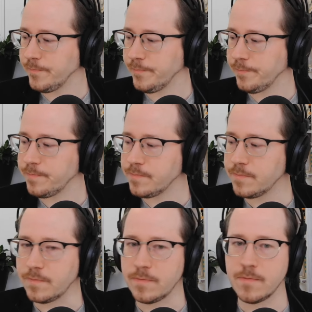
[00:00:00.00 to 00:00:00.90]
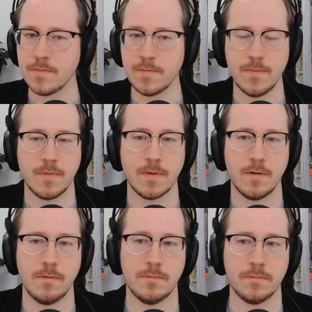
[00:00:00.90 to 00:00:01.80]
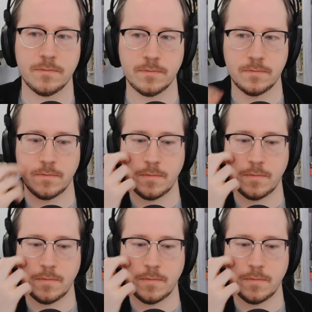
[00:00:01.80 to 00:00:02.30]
(not speaking)